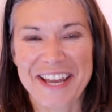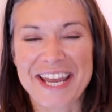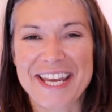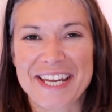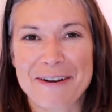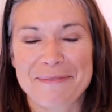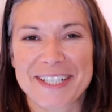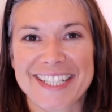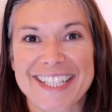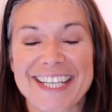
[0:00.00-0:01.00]
in
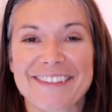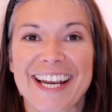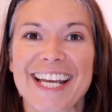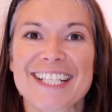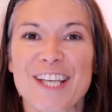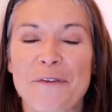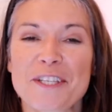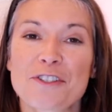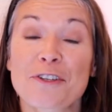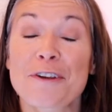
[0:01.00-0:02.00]
my series
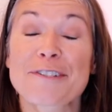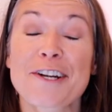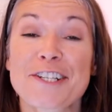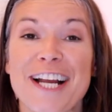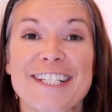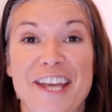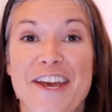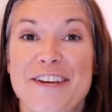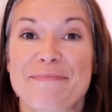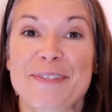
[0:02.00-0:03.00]
going through contract
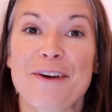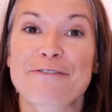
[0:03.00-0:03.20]
terms